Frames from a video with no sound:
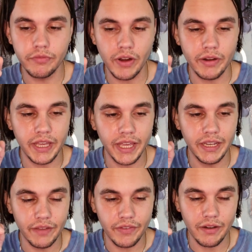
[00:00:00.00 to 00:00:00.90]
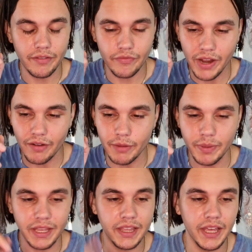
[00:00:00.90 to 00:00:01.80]
Very key there, very
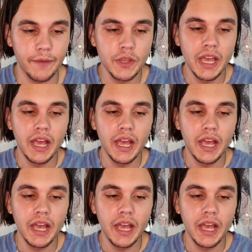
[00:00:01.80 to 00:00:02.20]
big key.